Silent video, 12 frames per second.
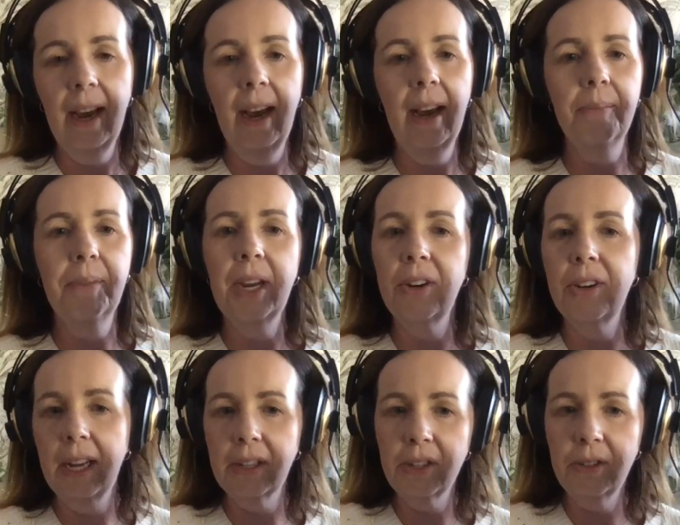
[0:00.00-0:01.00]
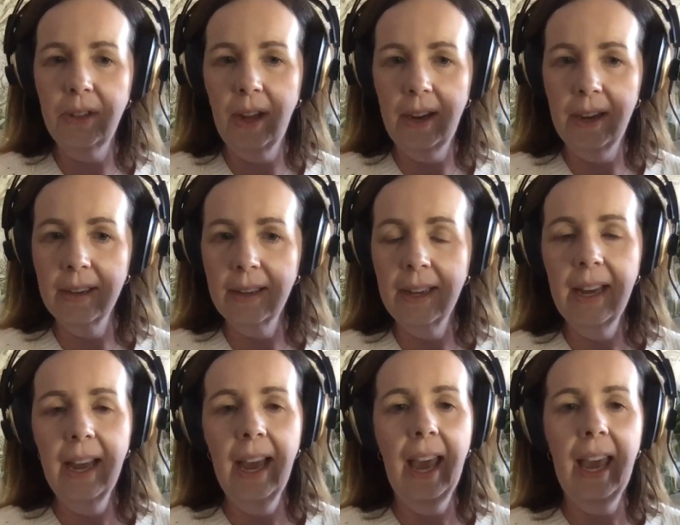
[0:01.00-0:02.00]
They are not too long.
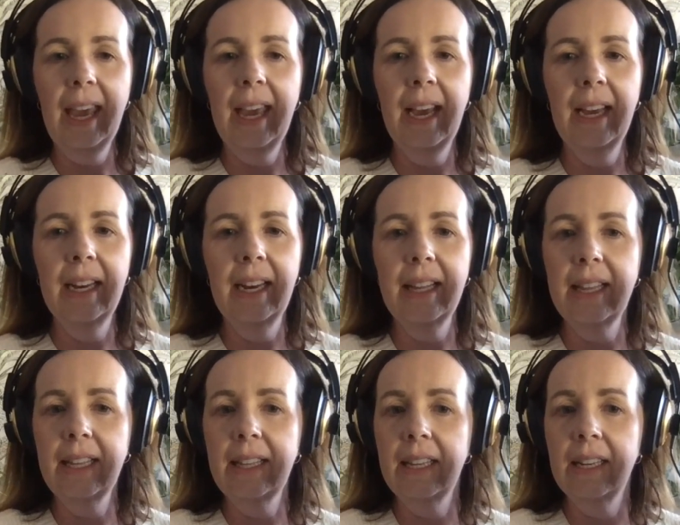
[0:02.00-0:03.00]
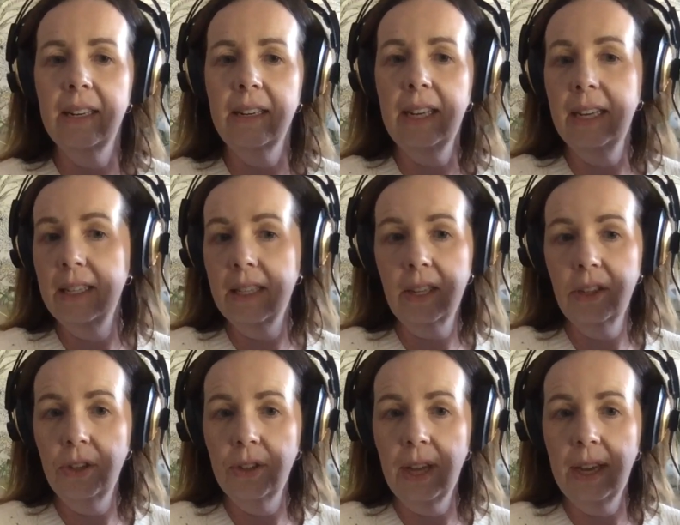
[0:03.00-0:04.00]
And I think that kids could
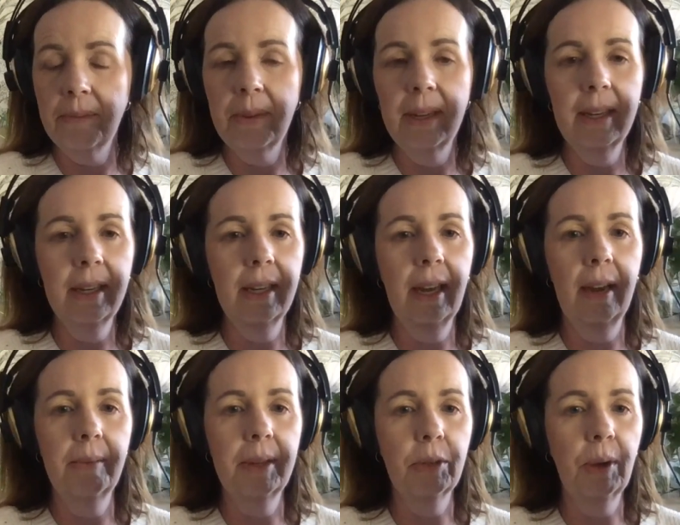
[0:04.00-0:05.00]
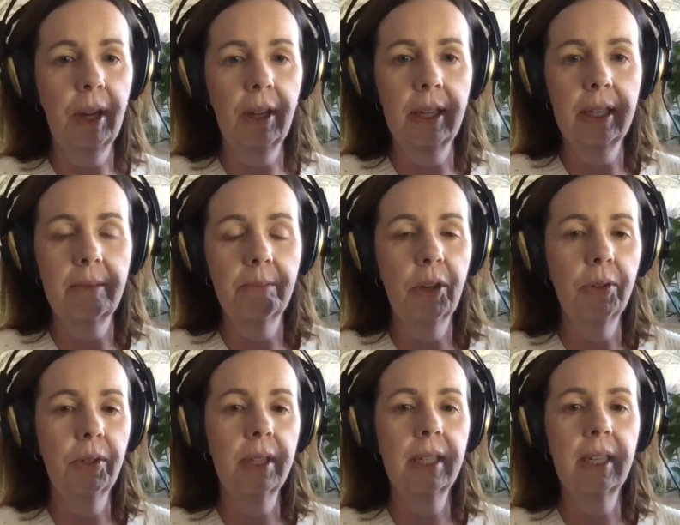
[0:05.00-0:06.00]
do them as well as
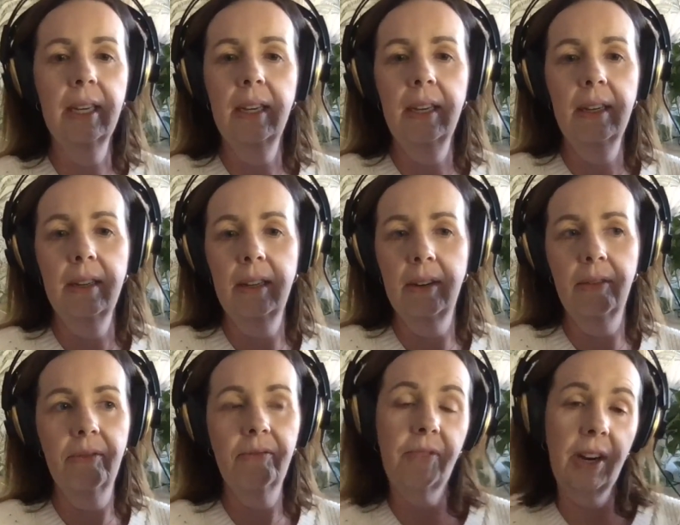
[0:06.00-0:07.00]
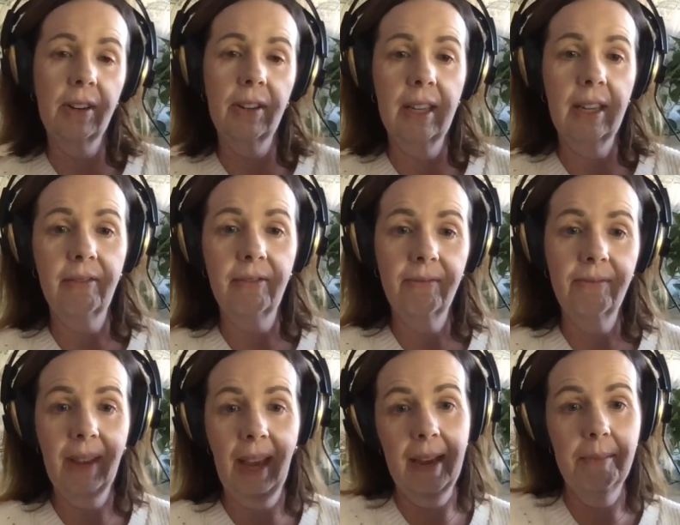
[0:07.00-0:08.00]
most, fairly
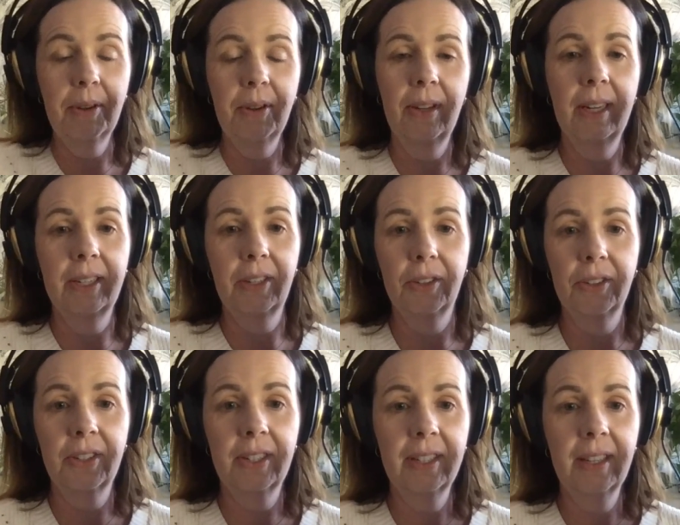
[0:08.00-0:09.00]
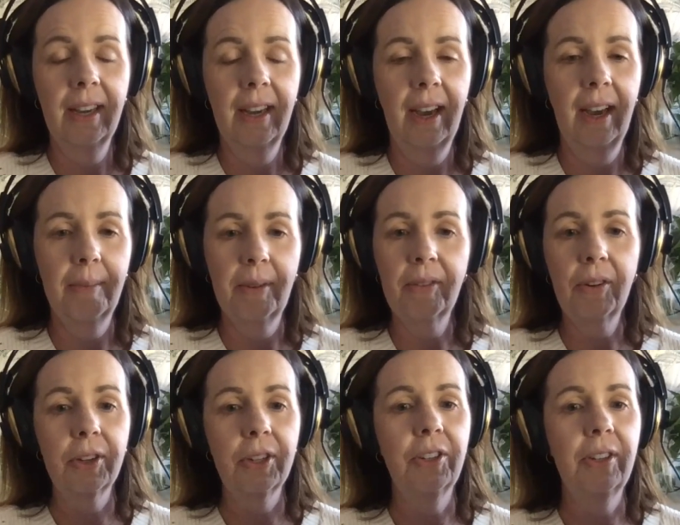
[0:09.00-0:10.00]
able adults. Of
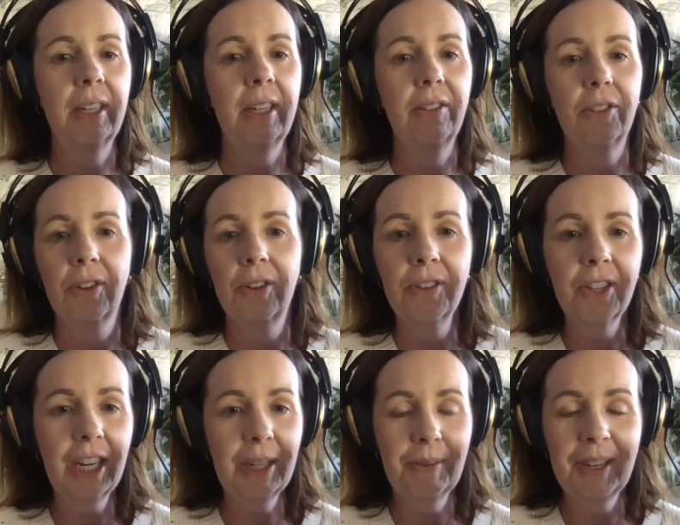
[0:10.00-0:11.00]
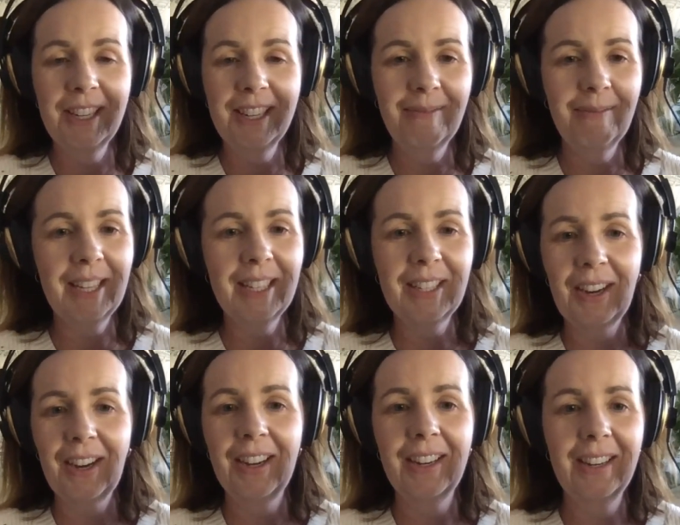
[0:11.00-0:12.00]
course, you need to use your own judgment based
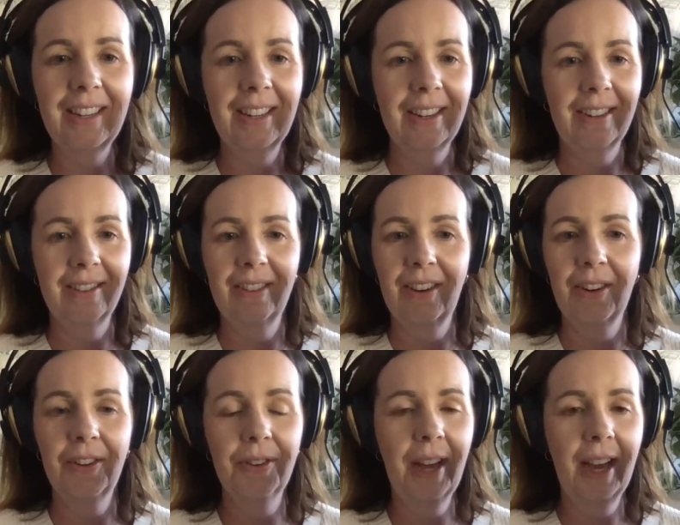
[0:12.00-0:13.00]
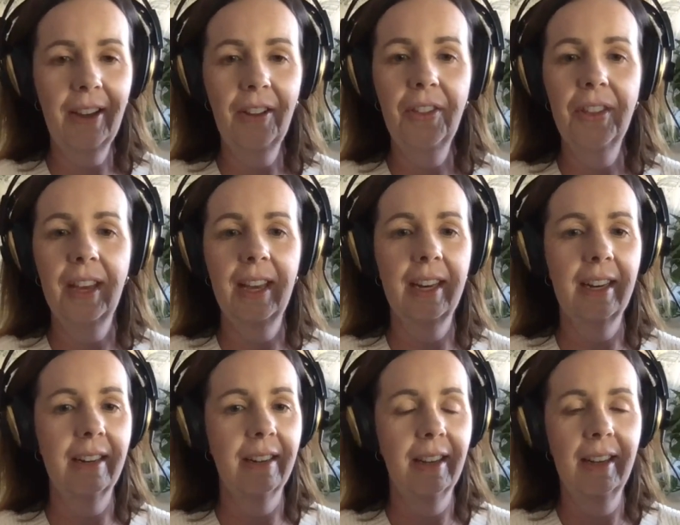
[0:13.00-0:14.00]
on, your own health
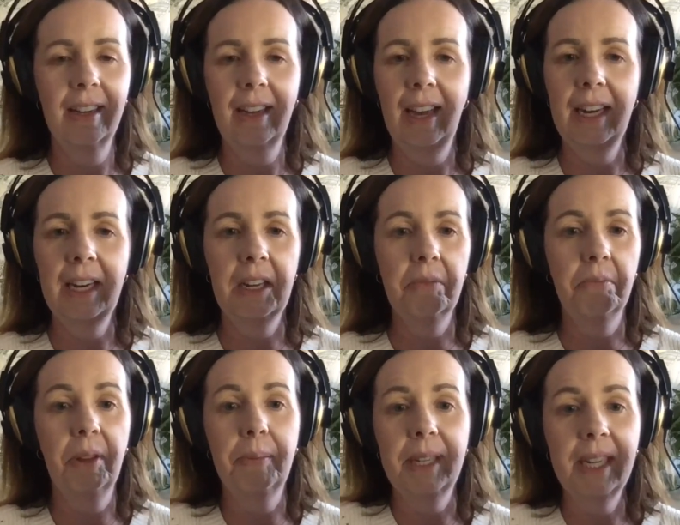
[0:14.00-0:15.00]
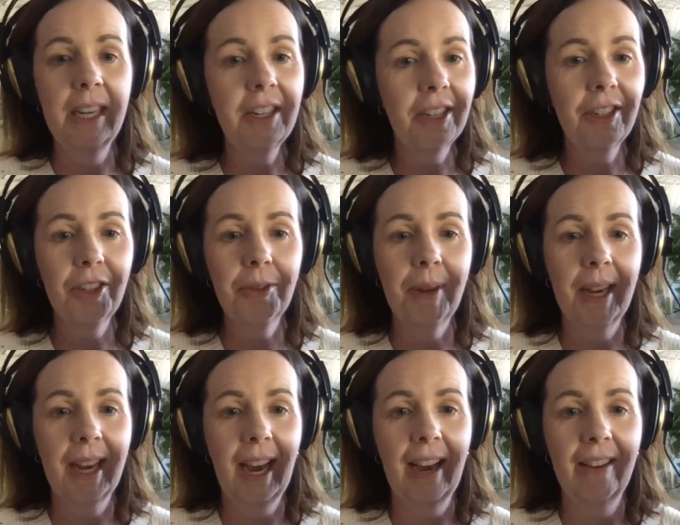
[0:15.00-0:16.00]
and any limitations you may
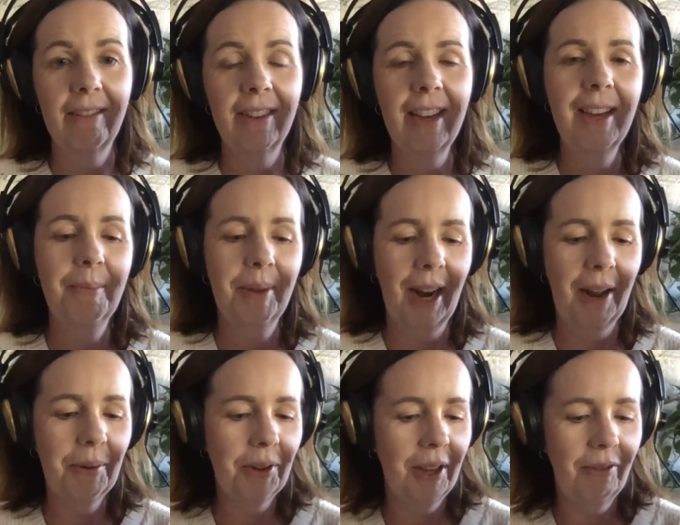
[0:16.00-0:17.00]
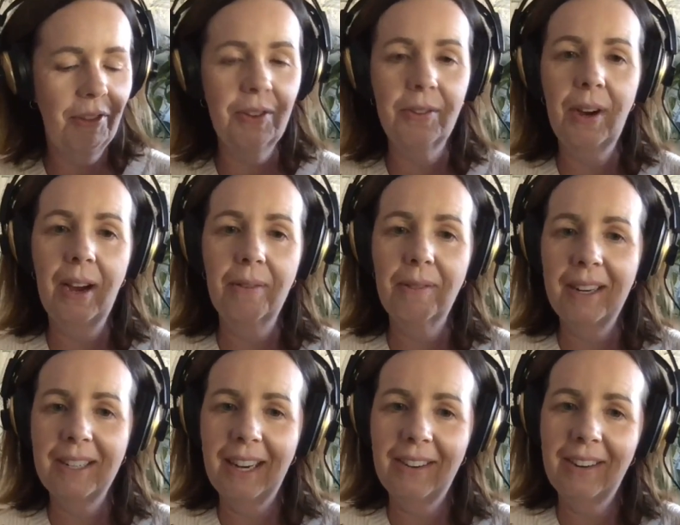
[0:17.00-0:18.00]
have. But I will give you a
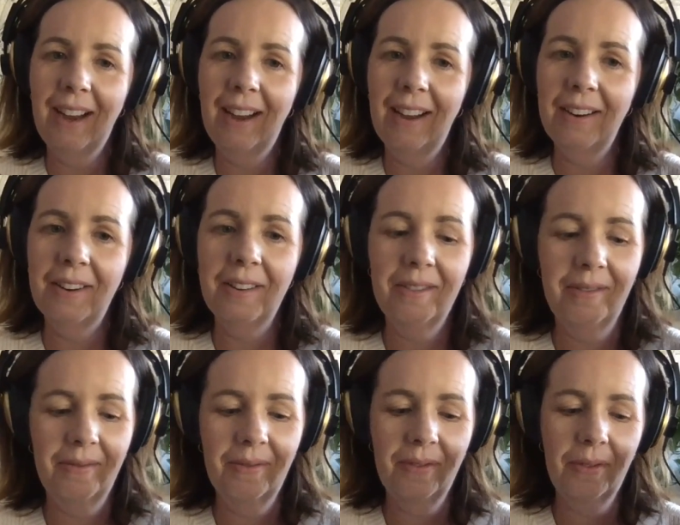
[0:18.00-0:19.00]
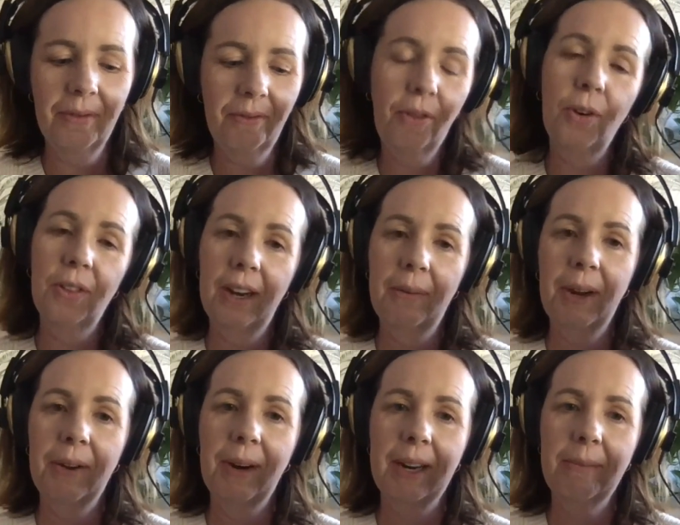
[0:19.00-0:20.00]
rundown on 4 that I want
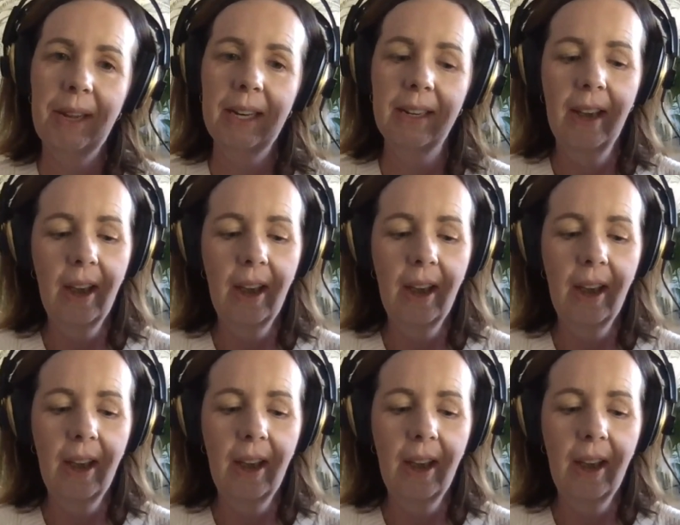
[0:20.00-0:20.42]
to recommend.